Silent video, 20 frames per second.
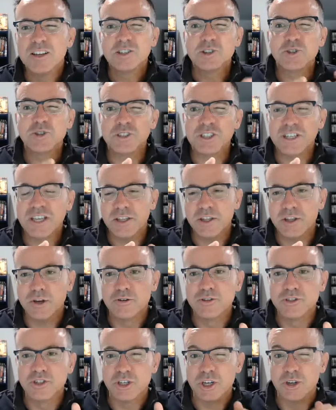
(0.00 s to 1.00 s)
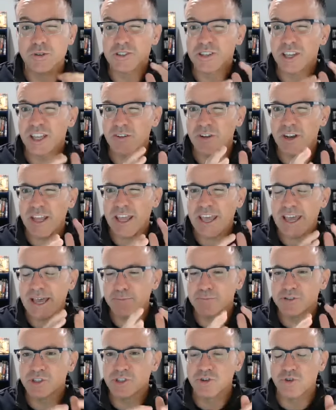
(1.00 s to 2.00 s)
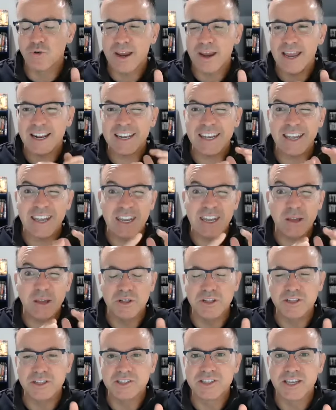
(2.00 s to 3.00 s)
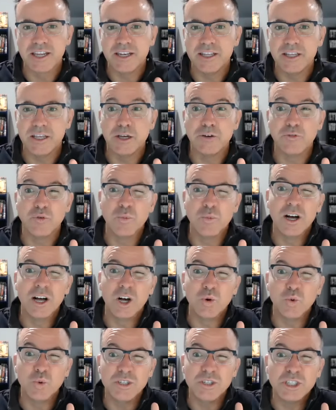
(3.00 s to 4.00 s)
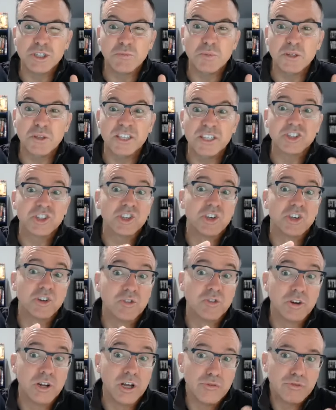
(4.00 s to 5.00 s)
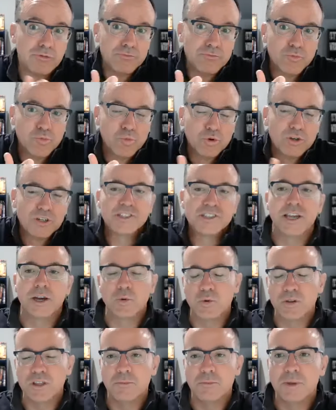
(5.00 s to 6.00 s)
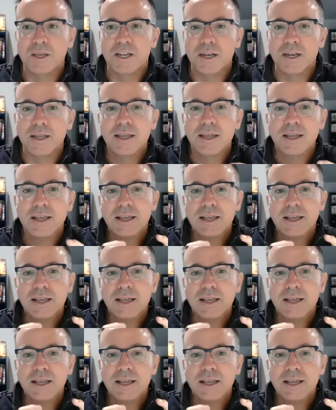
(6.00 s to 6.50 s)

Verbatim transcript: So 10 years ago, it's kind of an abstract, nebulous idea of, well, we should be secure enough. What does that really mean?